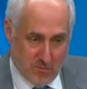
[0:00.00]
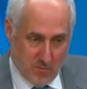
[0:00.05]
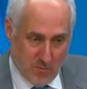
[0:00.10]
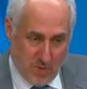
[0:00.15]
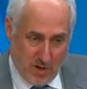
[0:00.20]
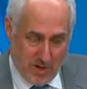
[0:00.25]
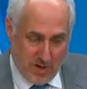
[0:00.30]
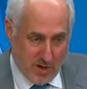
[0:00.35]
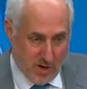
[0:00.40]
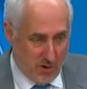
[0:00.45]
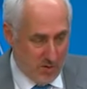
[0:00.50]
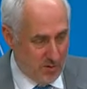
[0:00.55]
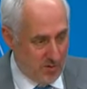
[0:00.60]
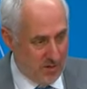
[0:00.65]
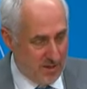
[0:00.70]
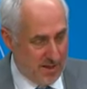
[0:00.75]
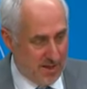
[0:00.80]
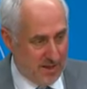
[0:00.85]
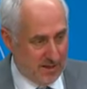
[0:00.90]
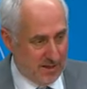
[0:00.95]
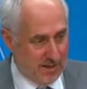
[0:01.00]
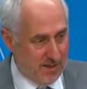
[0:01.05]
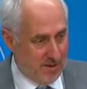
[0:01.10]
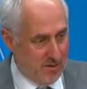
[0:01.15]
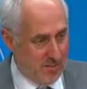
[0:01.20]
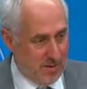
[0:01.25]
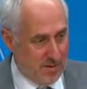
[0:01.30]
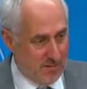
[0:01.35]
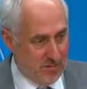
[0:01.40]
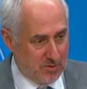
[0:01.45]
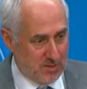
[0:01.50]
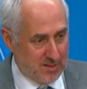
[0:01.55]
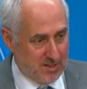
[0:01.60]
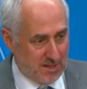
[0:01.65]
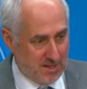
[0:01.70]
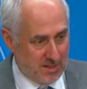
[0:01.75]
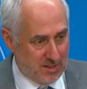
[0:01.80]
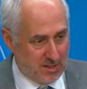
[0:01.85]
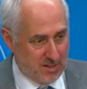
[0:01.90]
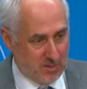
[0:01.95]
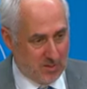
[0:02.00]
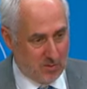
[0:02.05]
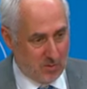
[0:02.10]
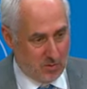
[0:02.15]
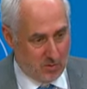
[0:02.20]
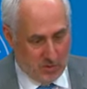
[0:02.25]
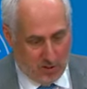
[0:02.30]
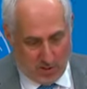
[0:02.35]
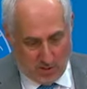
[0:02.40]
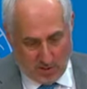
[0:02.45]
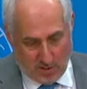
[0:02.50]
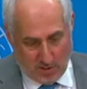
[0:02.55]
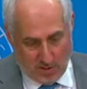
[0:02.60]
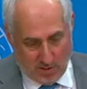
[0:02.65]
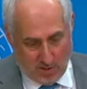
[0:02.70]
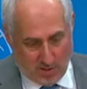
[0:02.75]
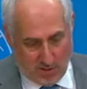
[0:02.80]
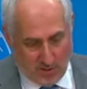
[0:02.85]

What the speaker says: We know that there are member states who are